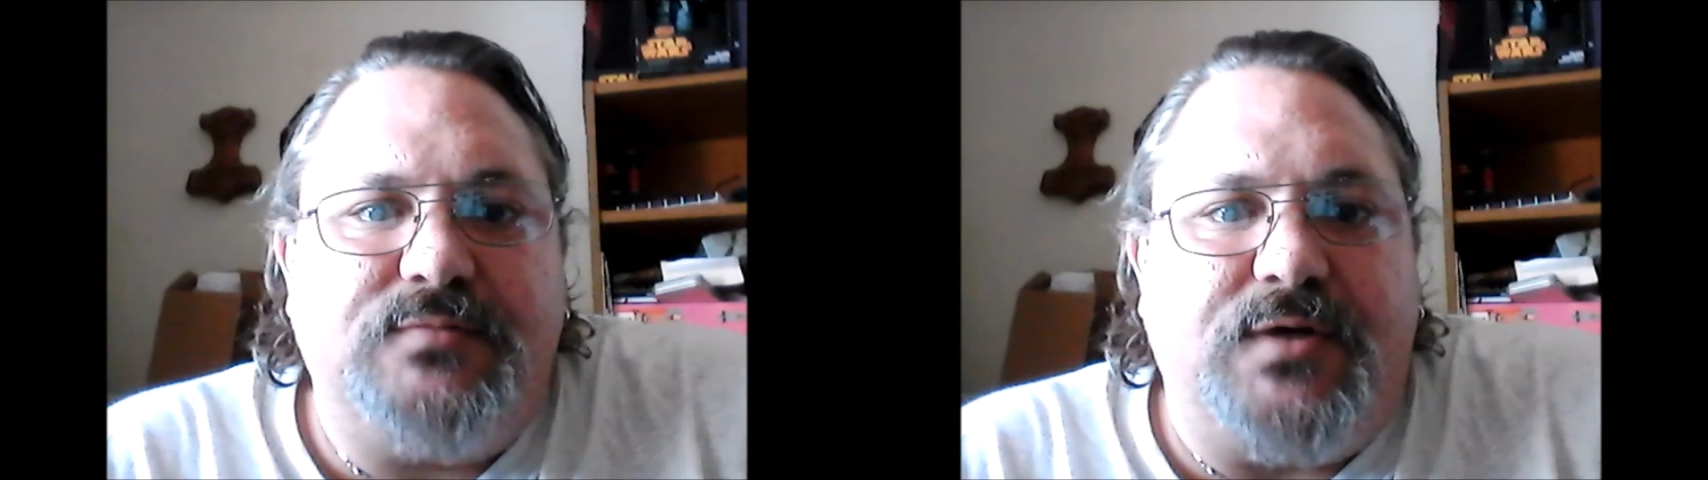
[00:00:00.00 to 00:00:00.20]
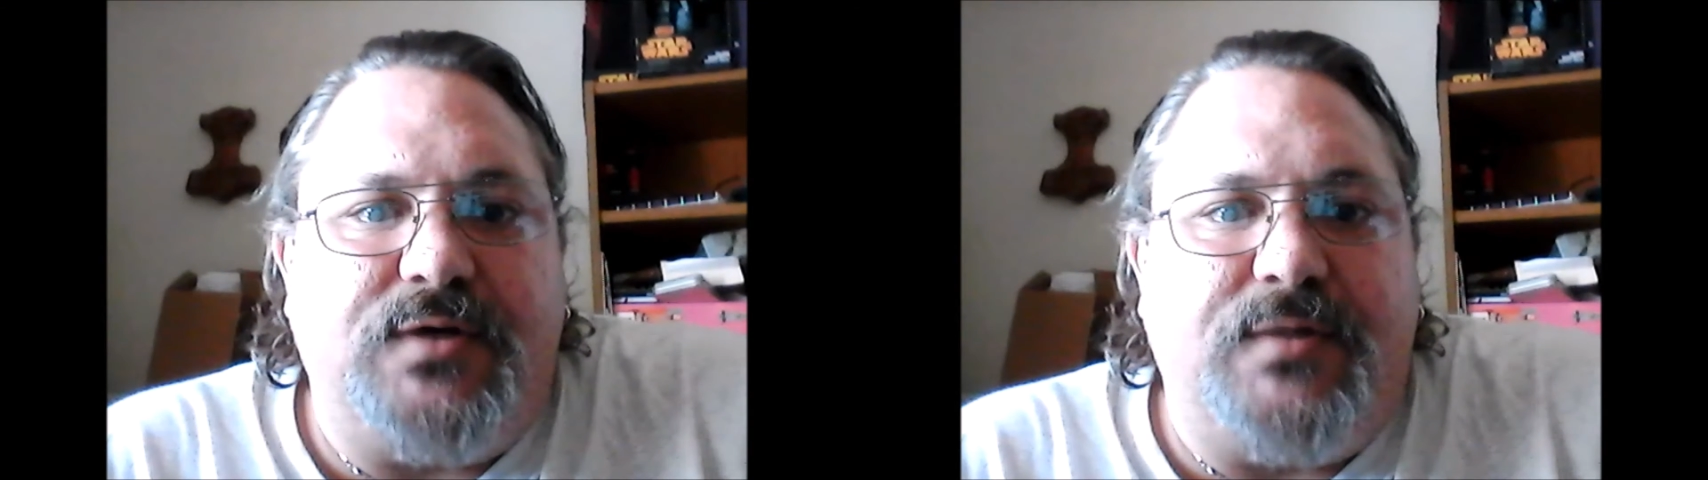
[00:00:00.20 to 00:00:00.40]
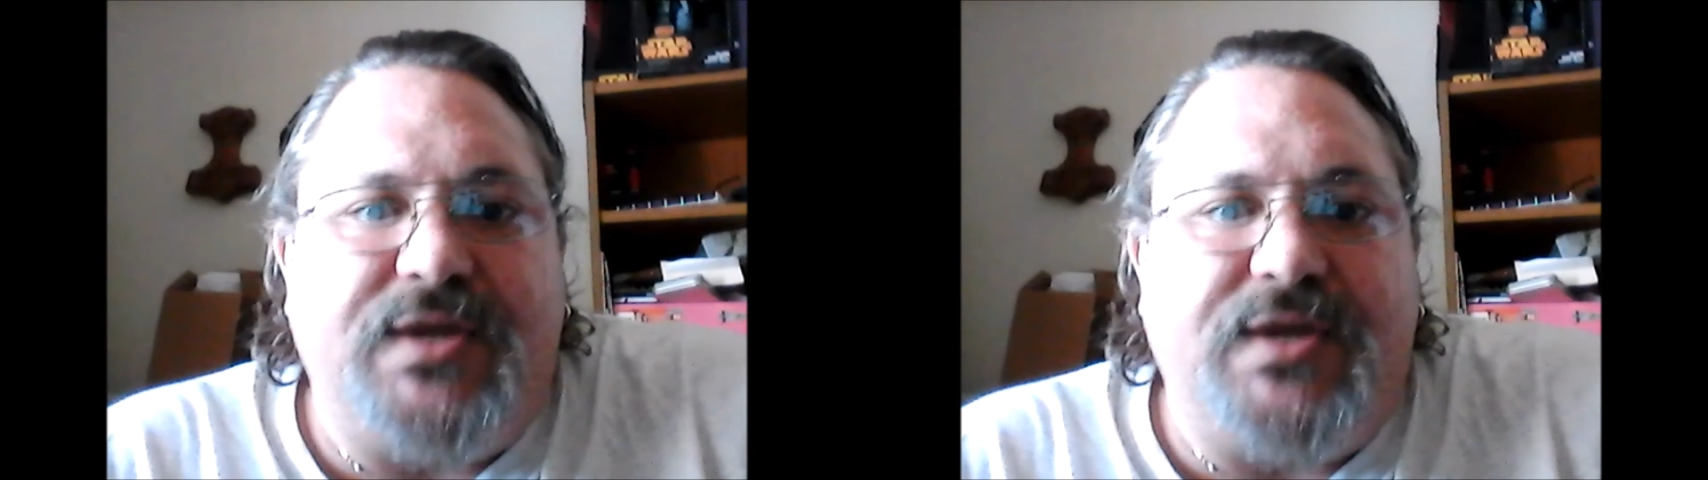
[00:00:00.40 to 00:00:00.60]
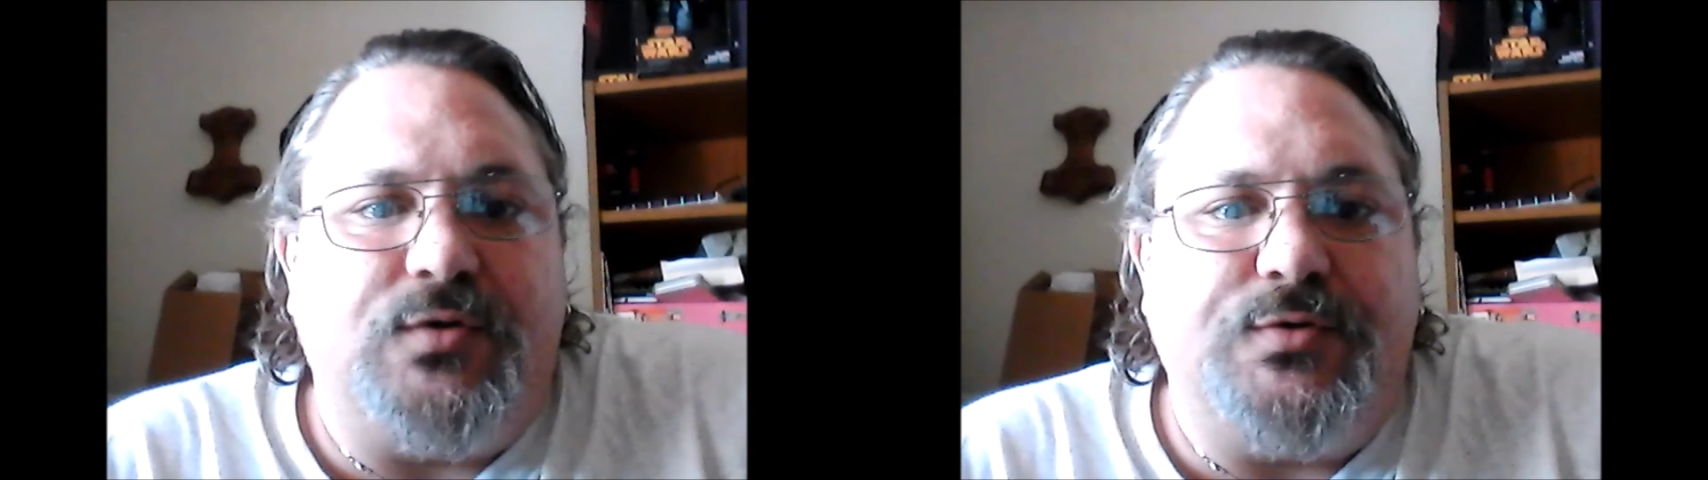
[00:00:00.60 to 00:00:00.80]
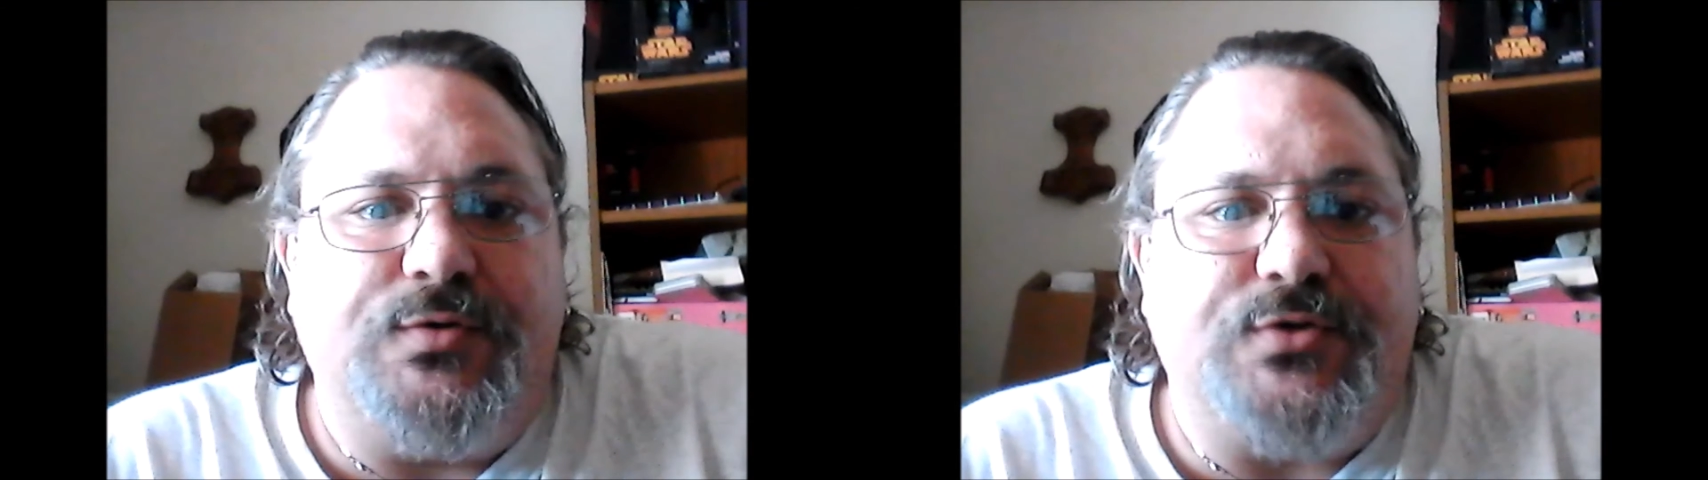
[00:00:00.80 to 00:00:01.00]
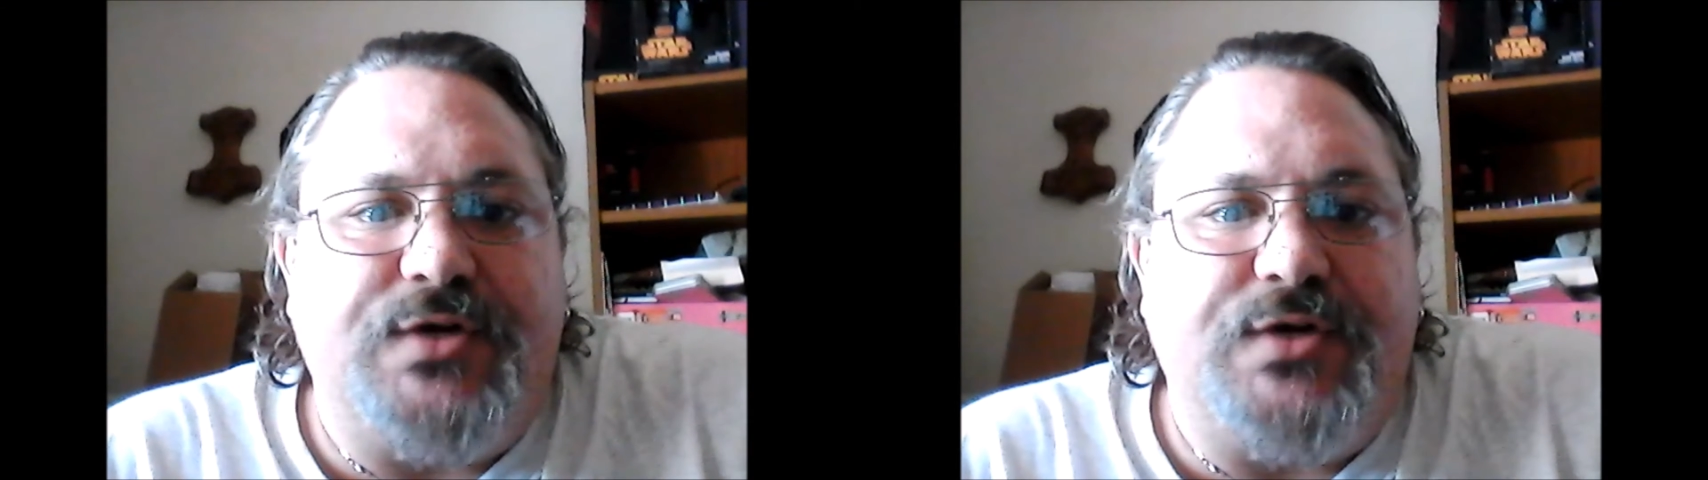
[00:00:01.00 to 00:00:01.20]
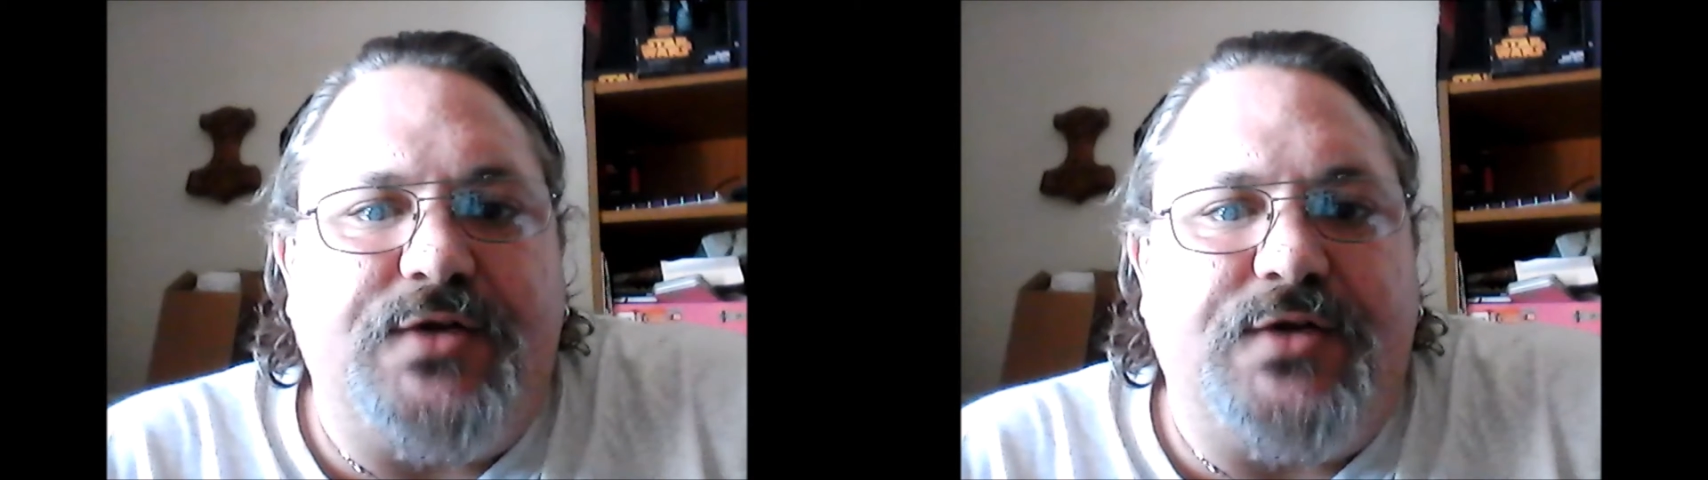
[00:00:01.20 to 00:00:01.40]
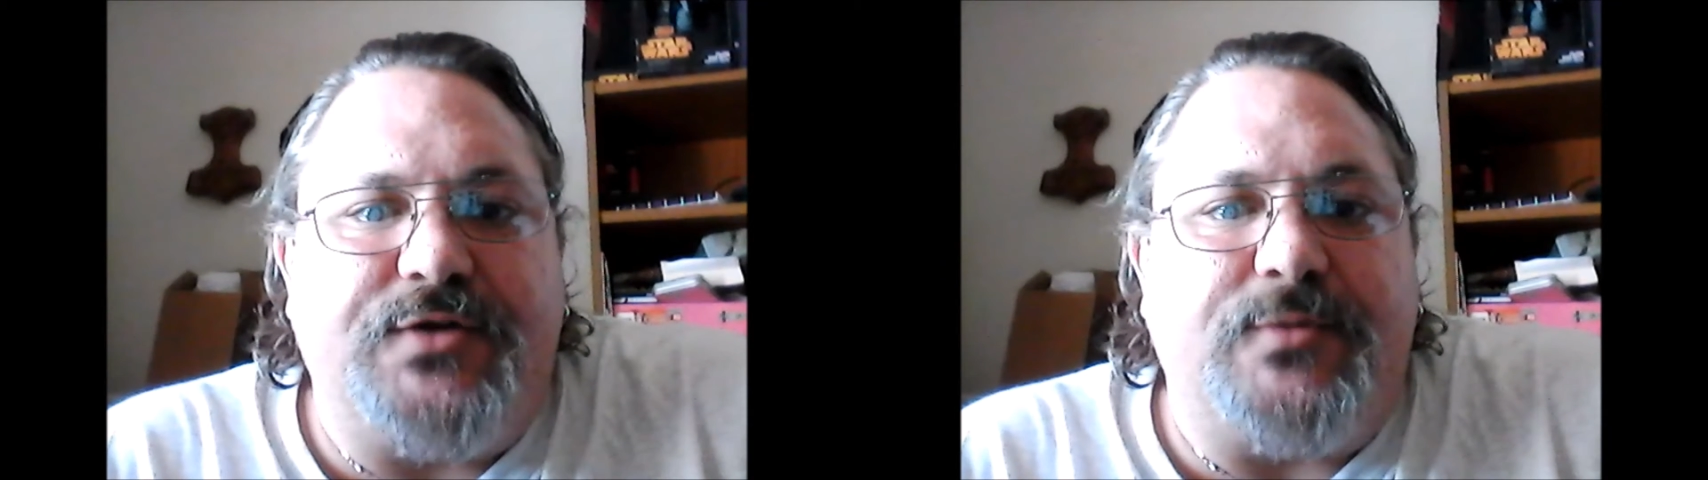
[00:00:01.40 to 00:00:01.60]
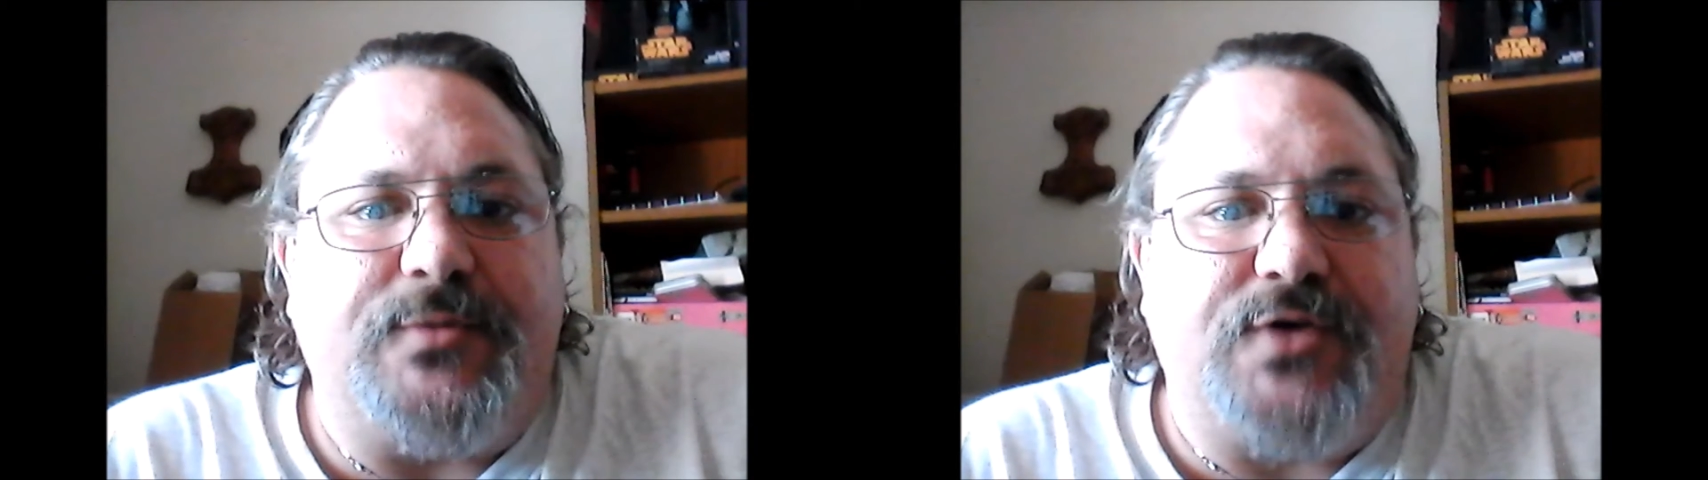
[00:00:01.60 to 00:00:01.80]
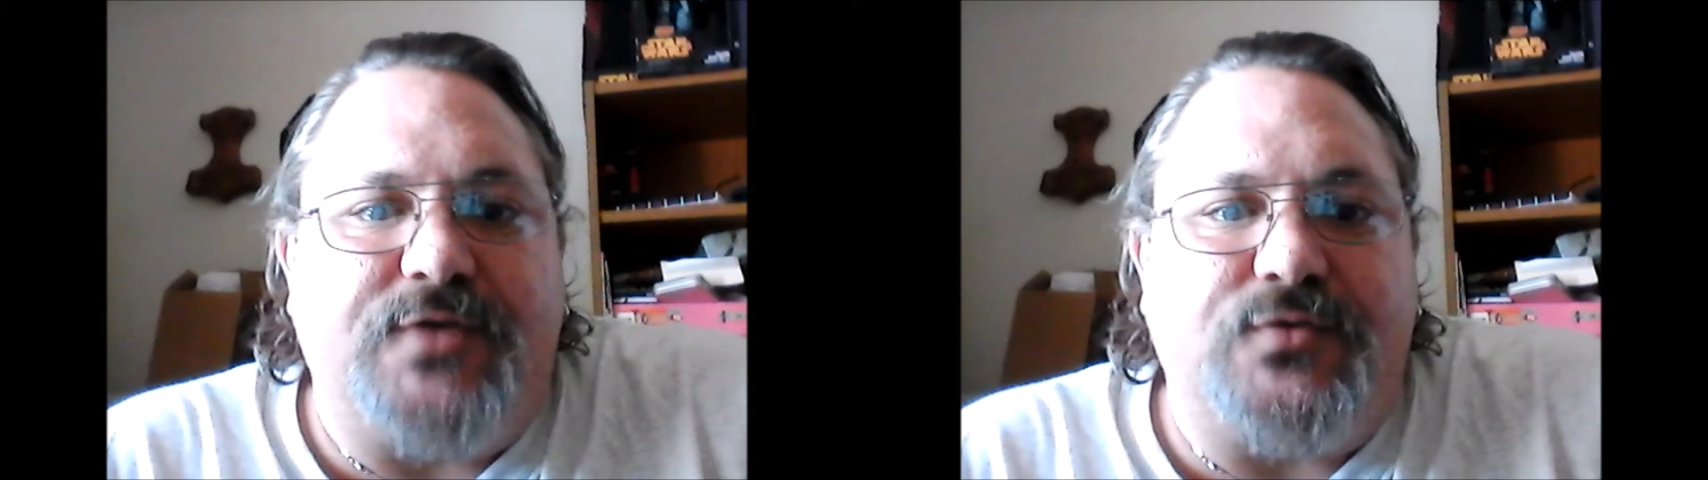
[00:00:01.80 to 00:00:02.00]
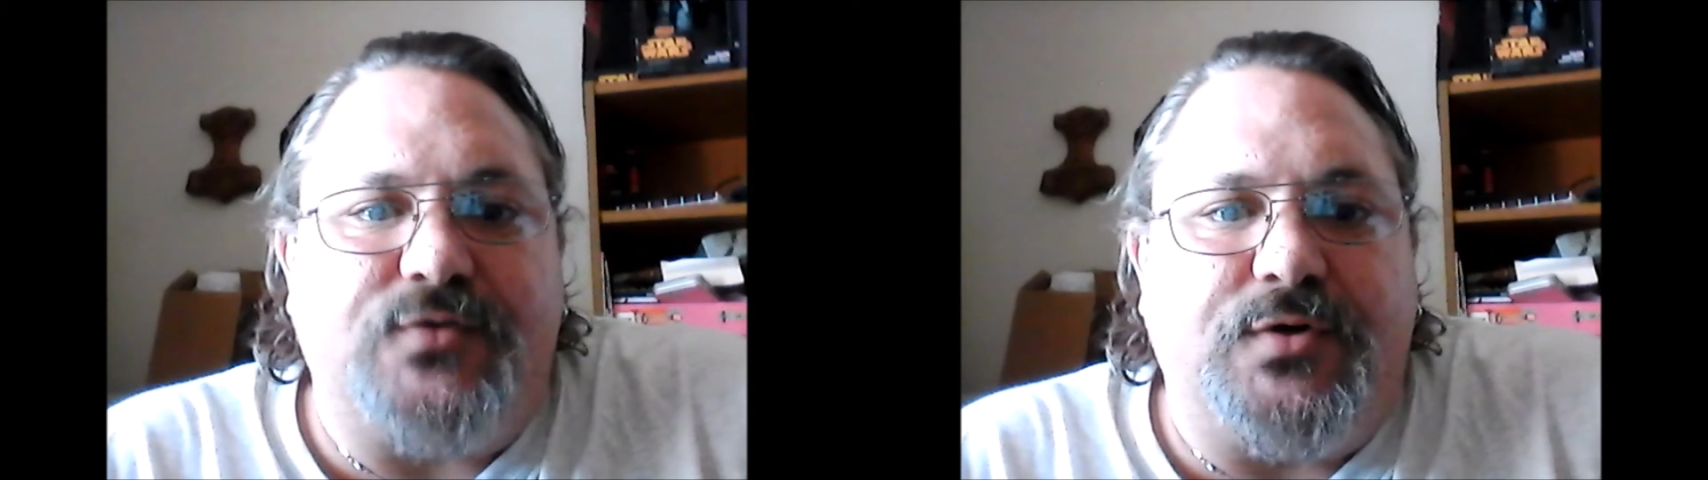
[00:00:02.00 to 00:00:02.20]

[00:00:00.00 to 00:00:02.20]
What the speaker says: Michael's, or any other type of craft store.